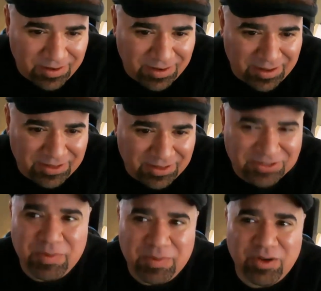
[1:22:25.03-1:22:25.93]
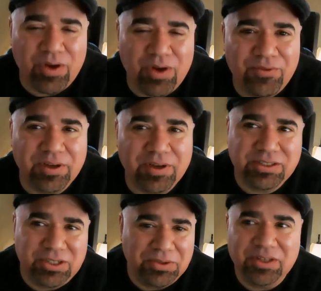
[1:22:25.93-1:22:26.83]
There's going to be a reference
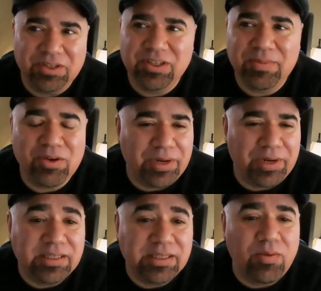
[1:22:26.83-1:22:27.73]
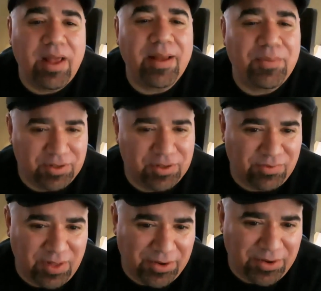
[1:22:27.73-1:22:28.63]
to it. There's going to be a reason why that person's
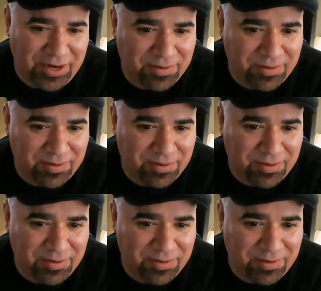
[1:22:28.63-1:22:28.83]
floating.